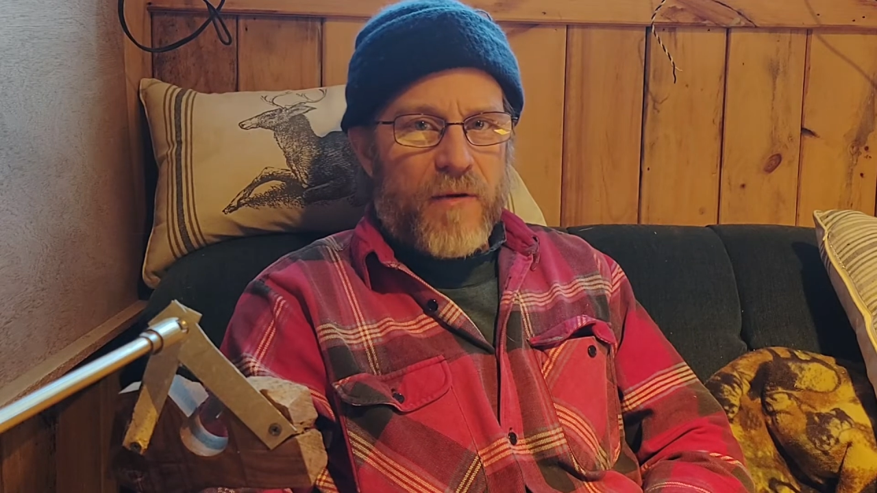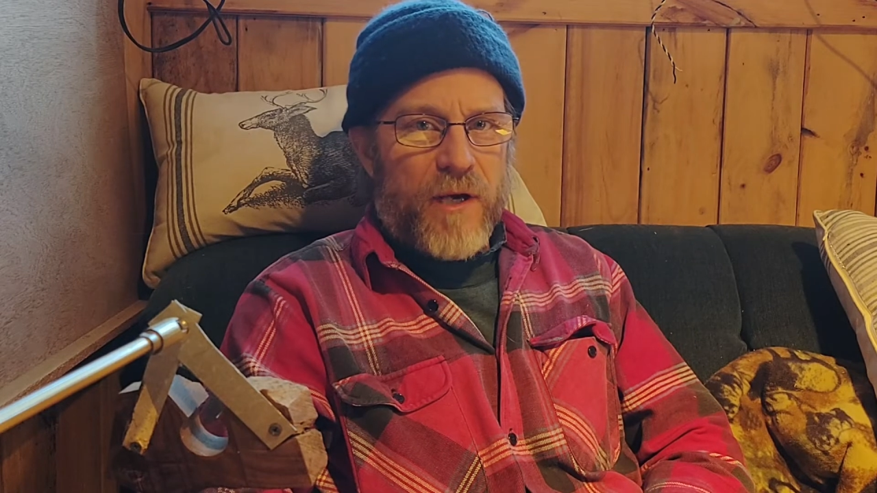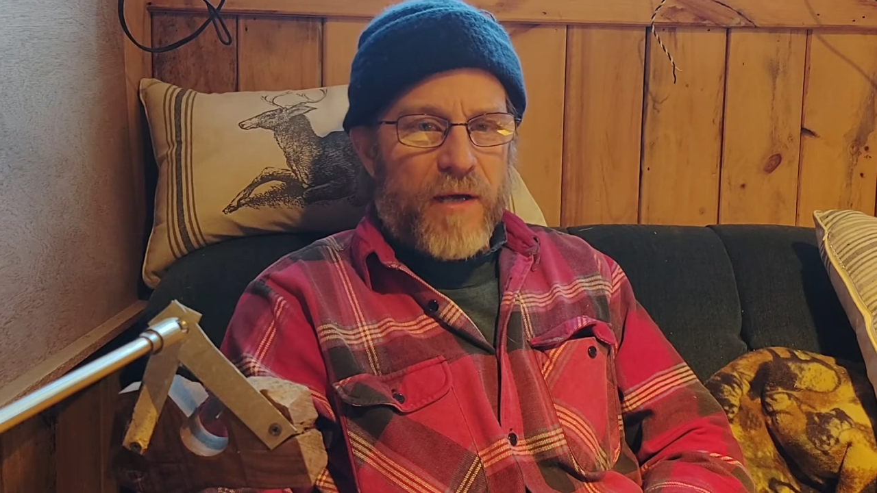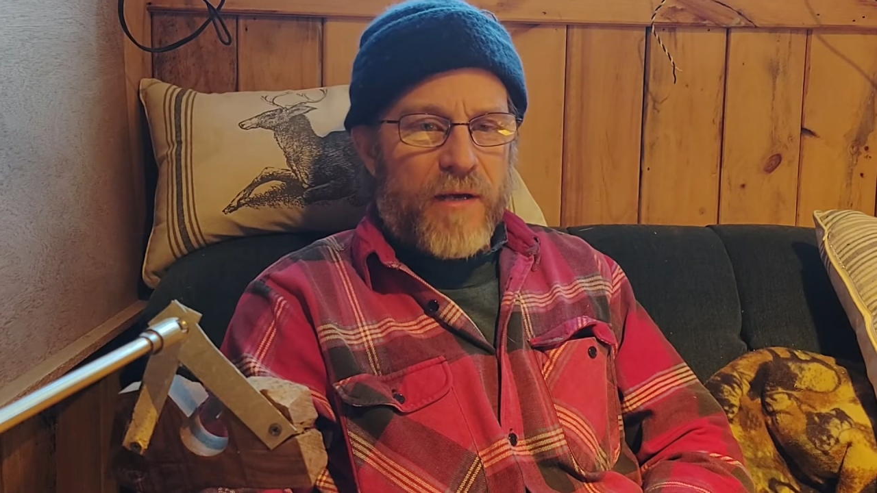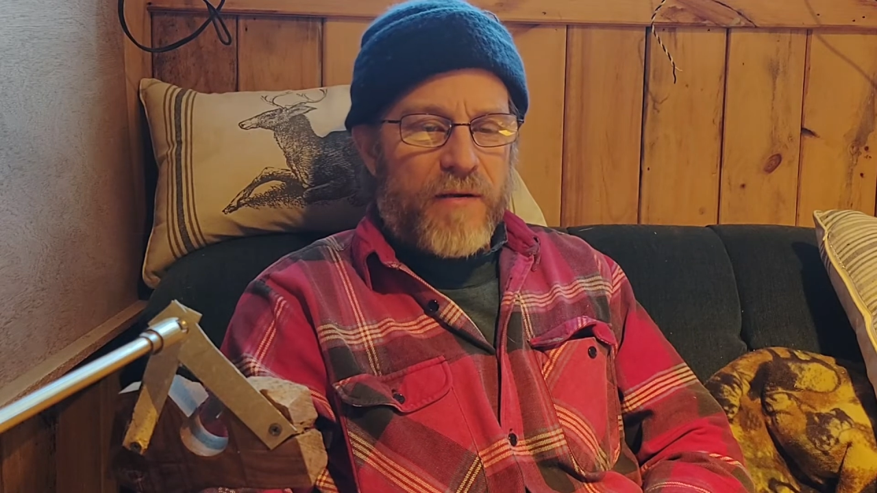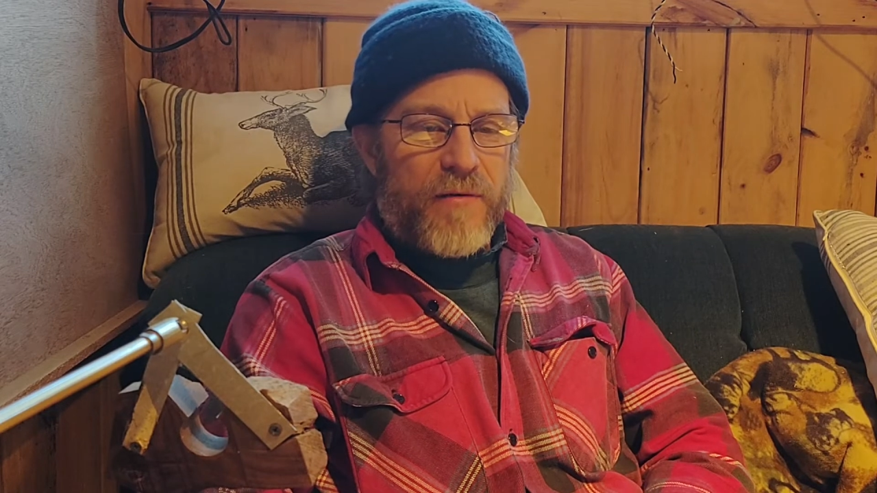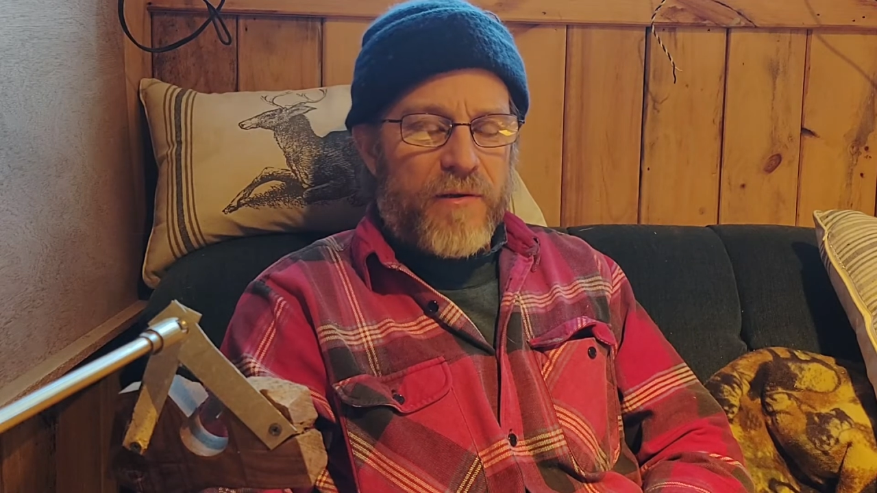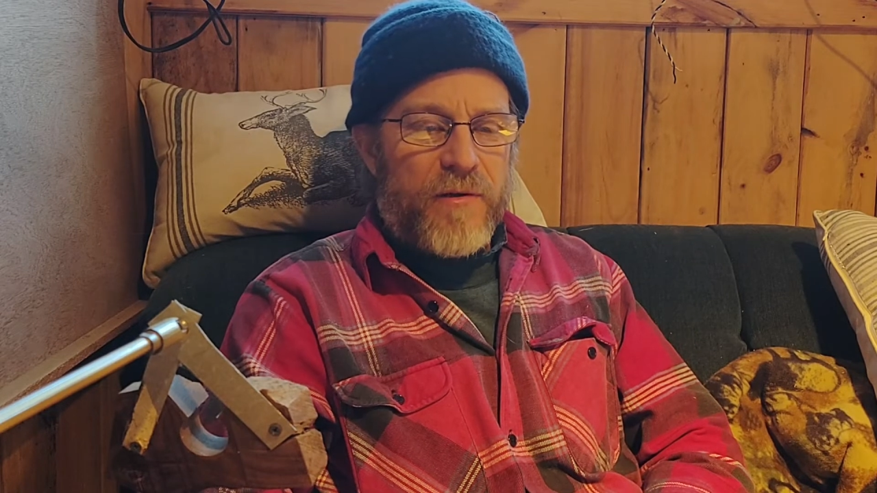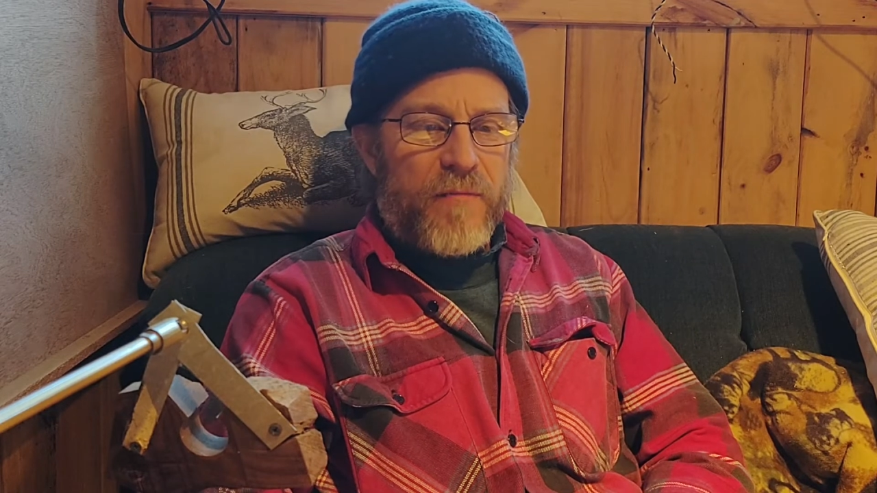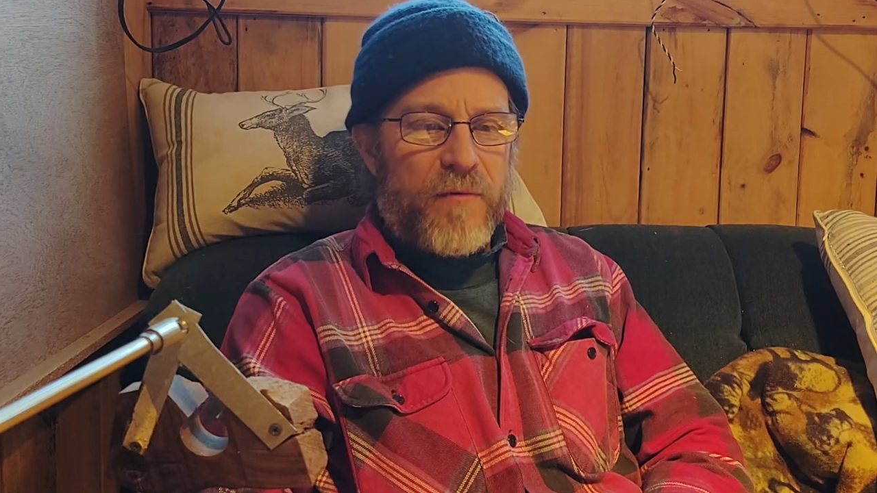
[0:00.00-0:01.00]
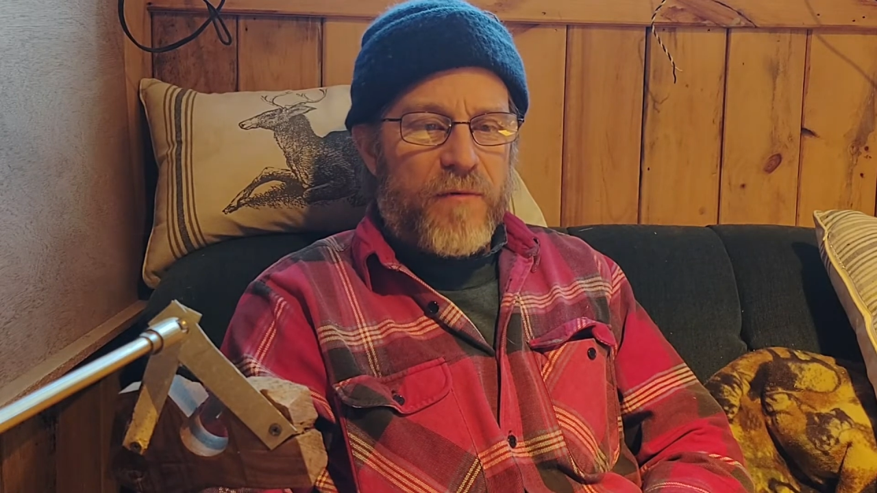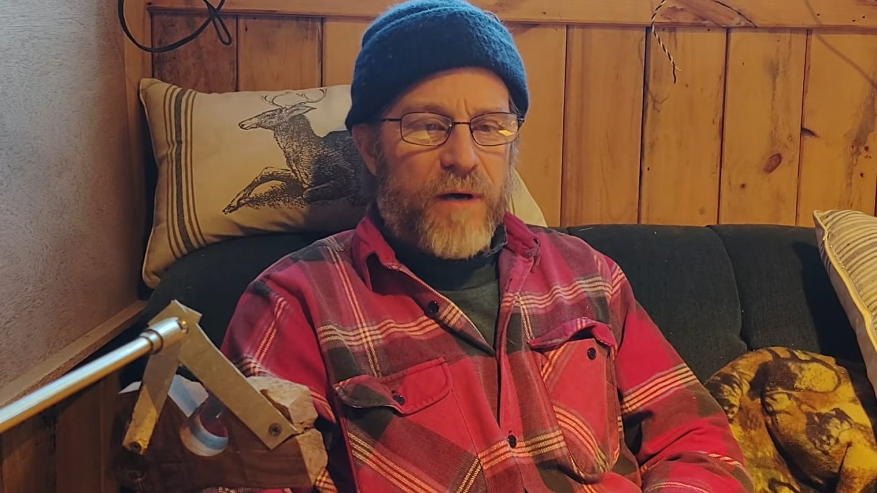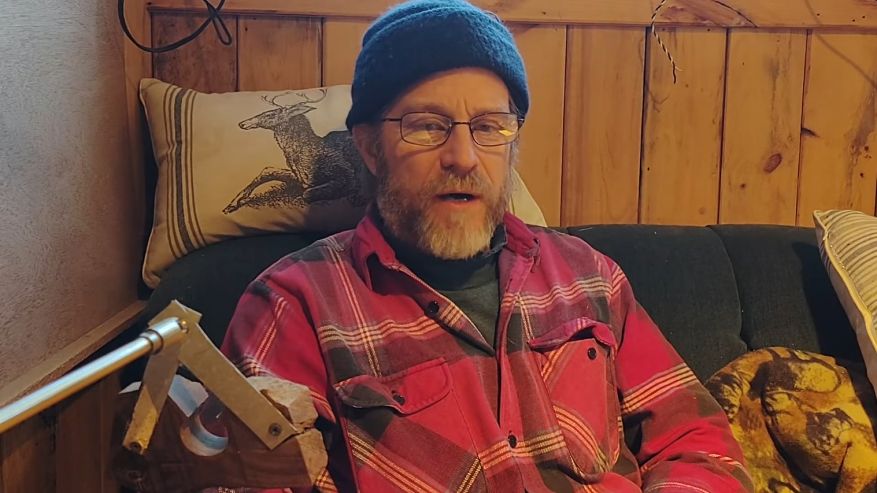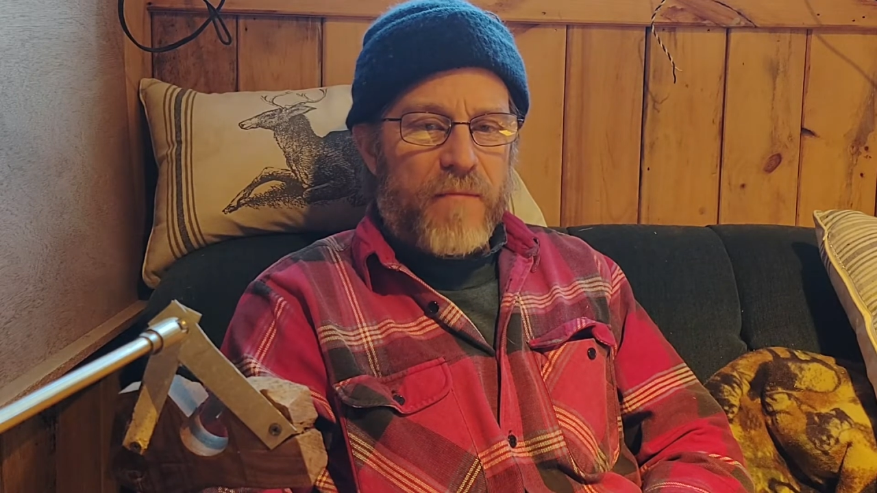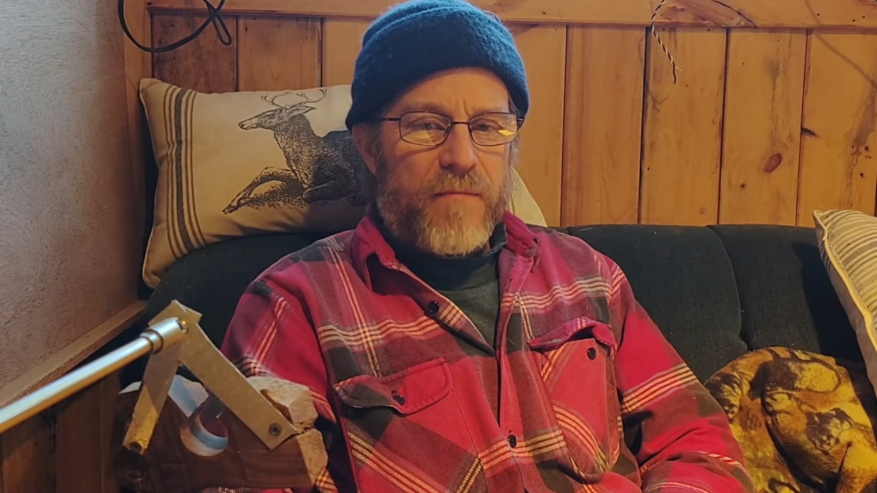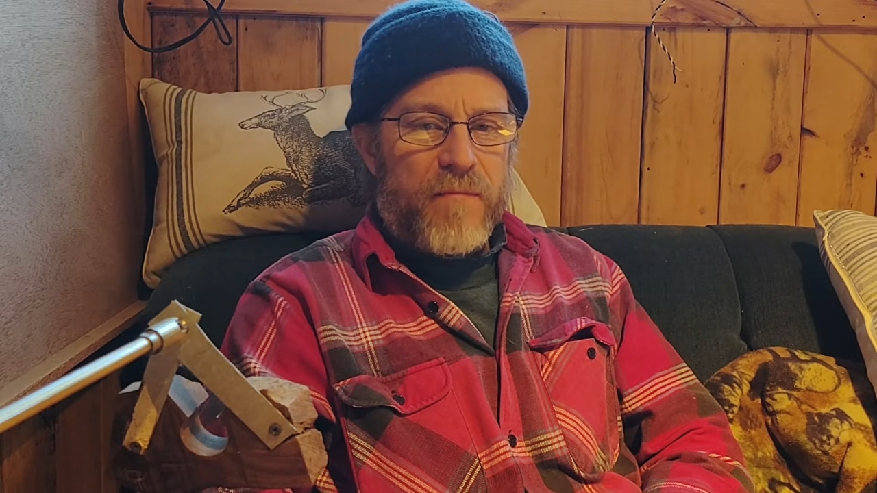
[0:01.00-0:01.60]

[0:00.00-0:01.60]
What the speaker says: I'd understood before I